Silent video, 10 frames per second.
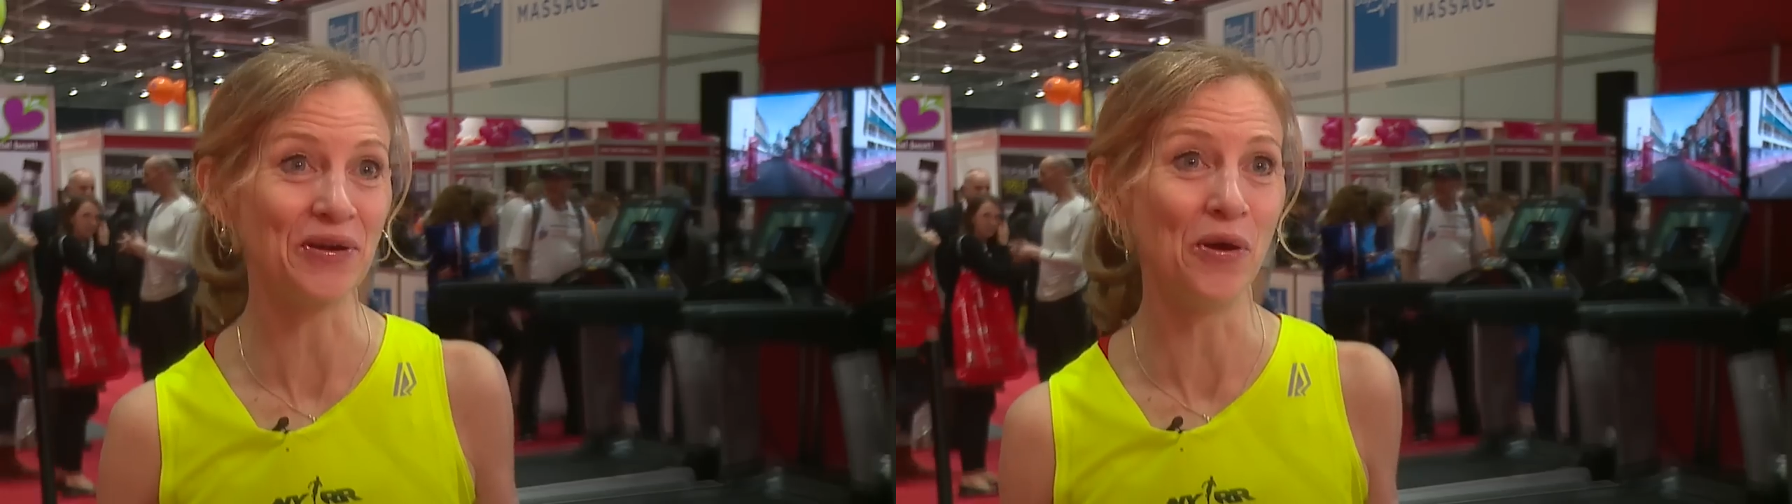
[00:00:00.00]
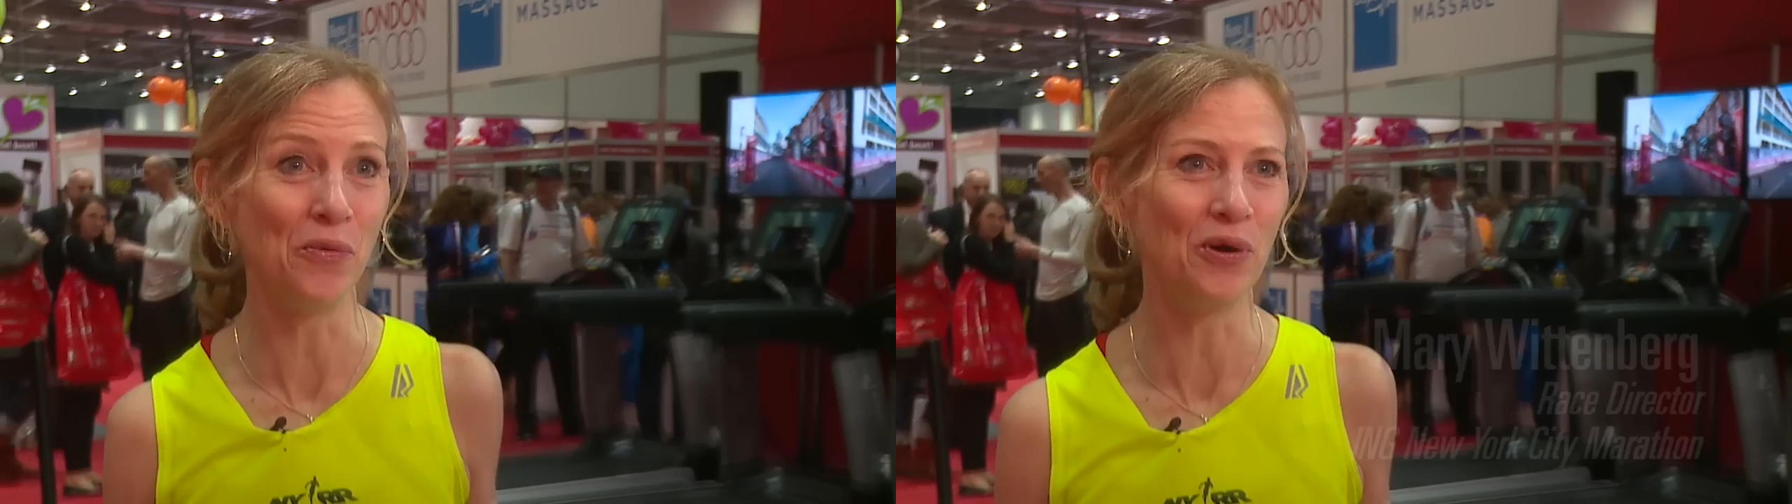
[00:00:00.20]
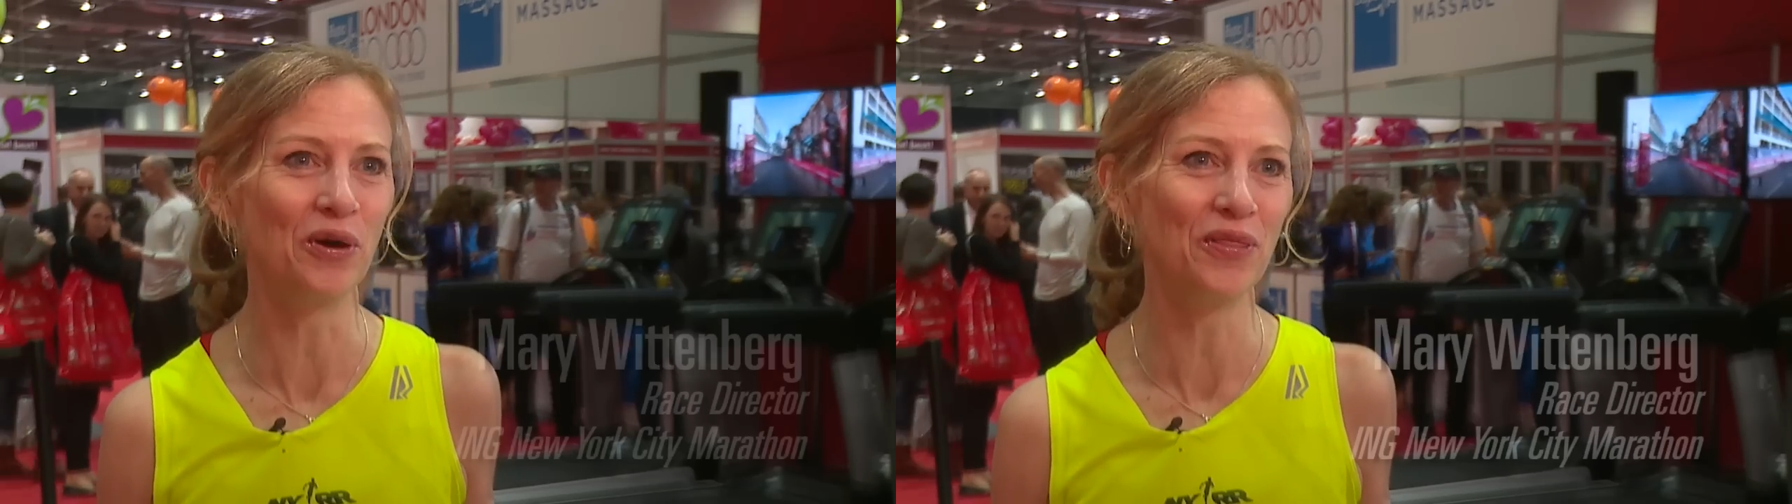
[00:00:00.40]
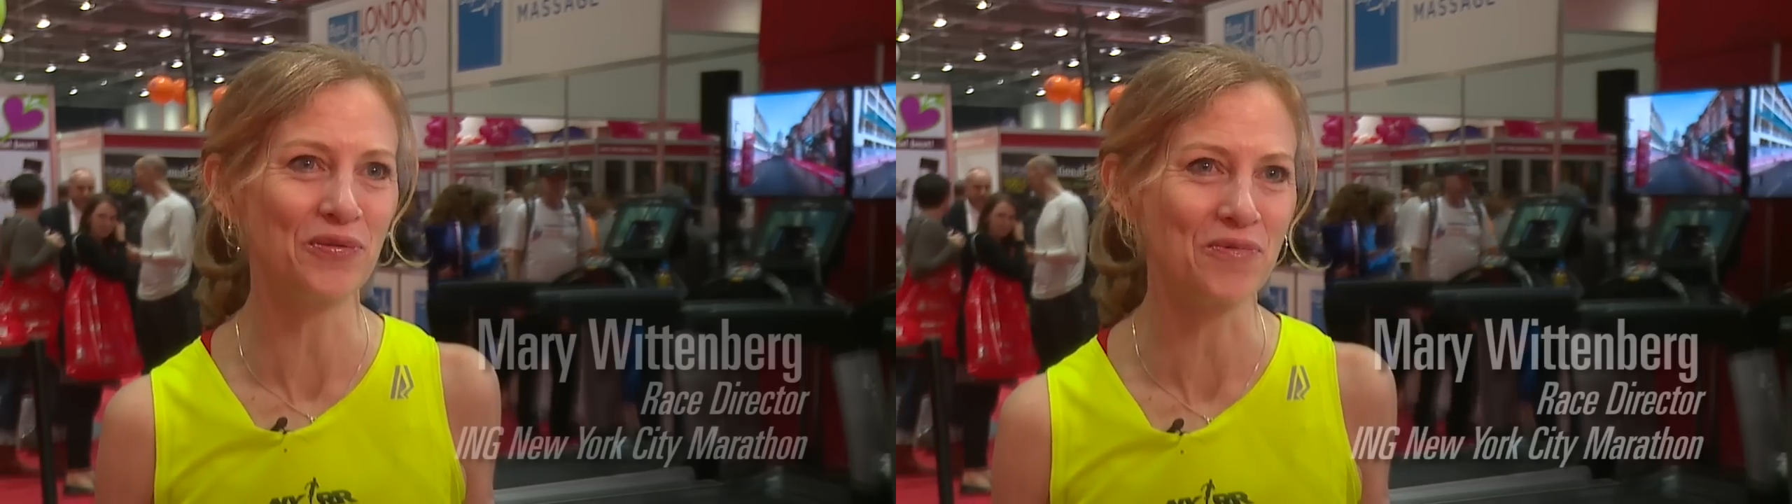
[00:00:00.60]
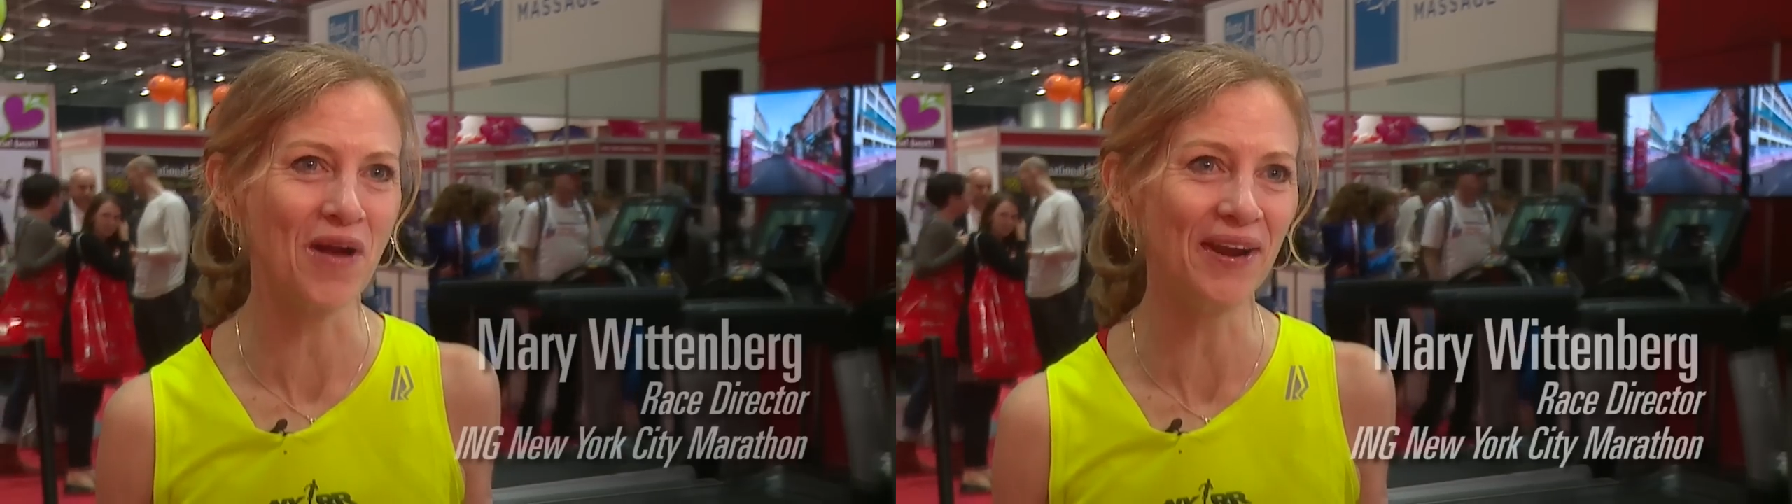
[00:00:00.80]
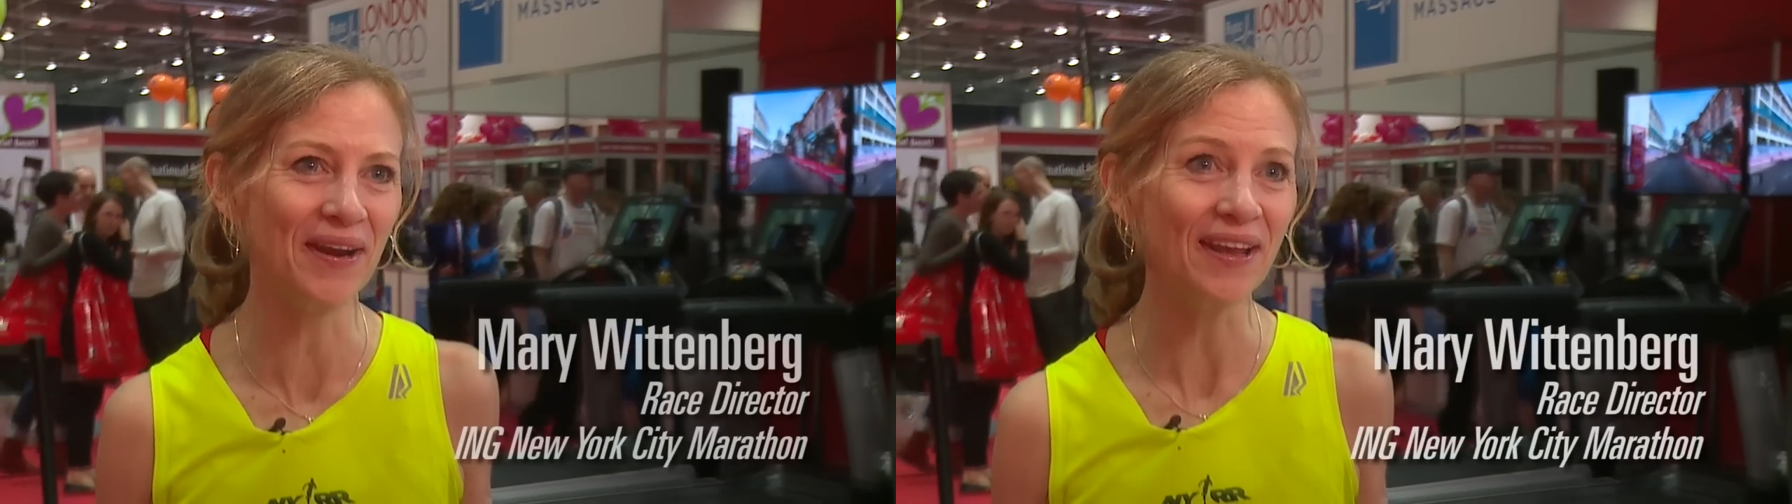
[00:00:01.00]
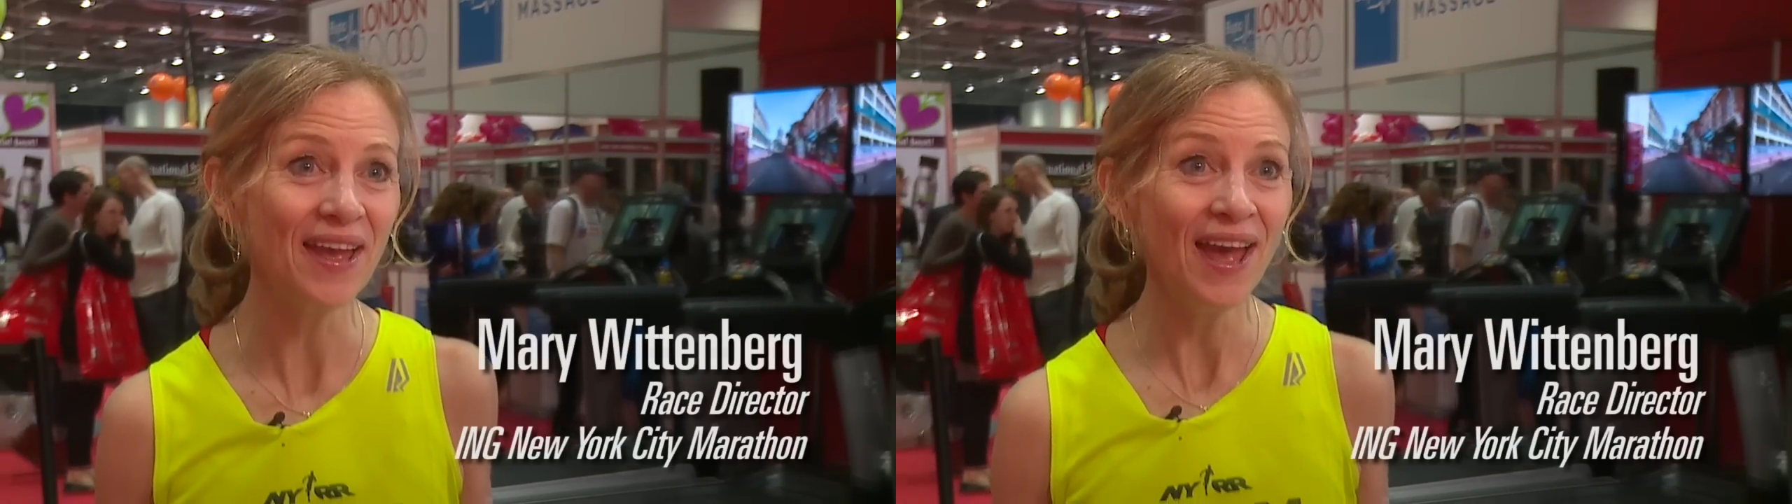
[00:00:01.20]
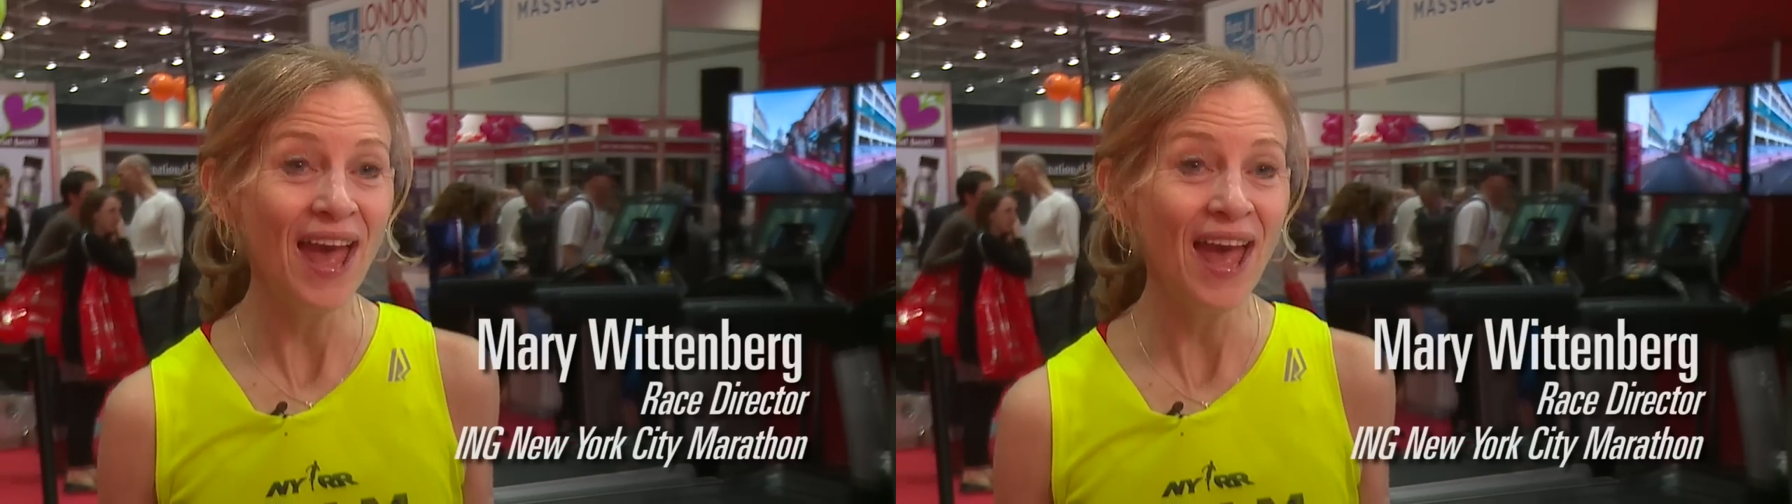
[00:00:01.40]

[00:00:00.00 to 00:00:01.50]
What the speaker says: the whole world through running.